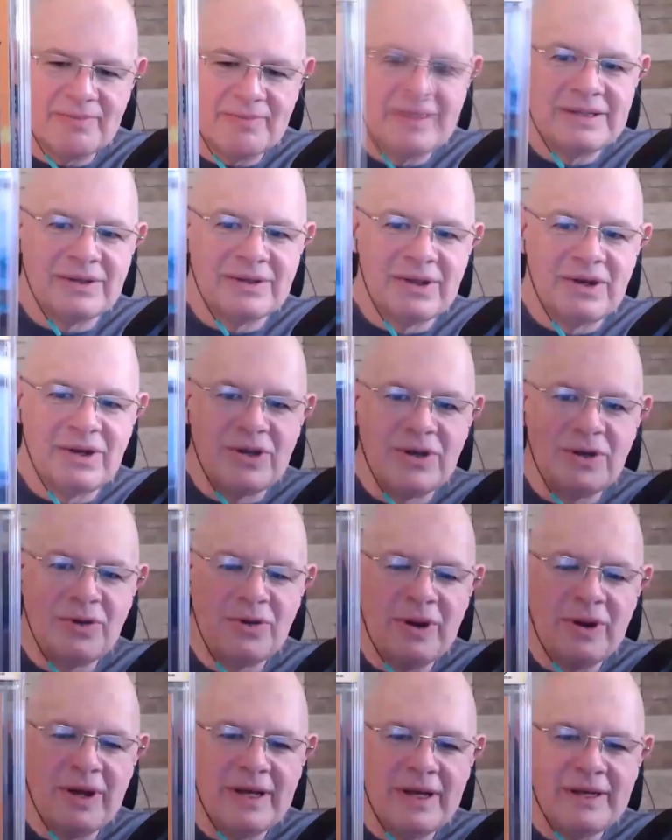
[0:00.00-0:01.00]
These are the
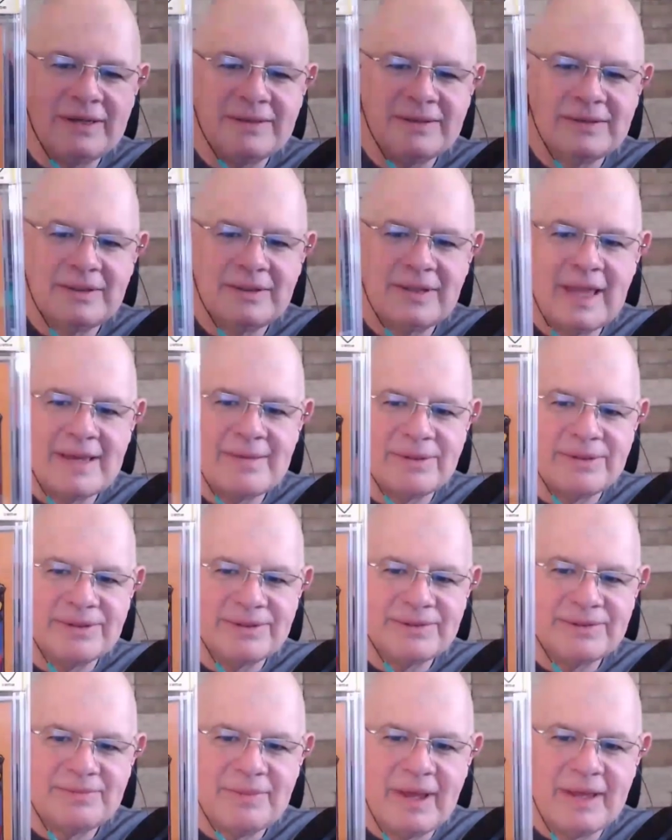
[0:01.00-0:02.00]
new
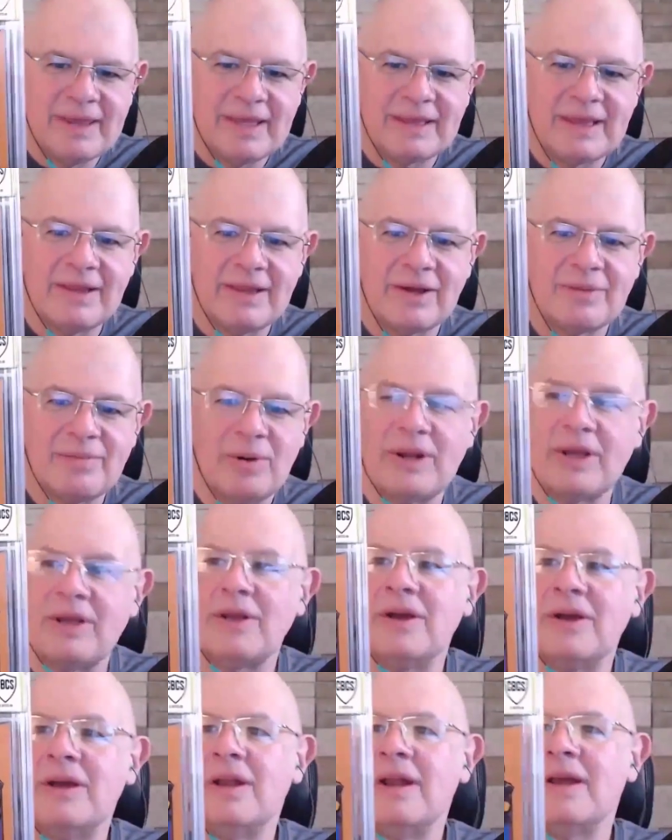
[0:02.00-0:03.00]
labels. I think they look pretty
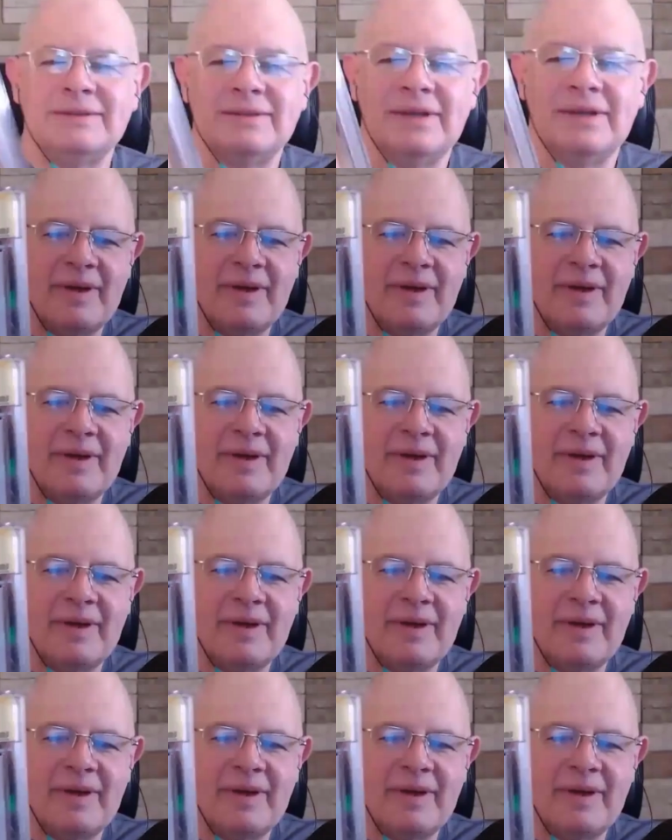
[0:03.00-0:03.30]
good.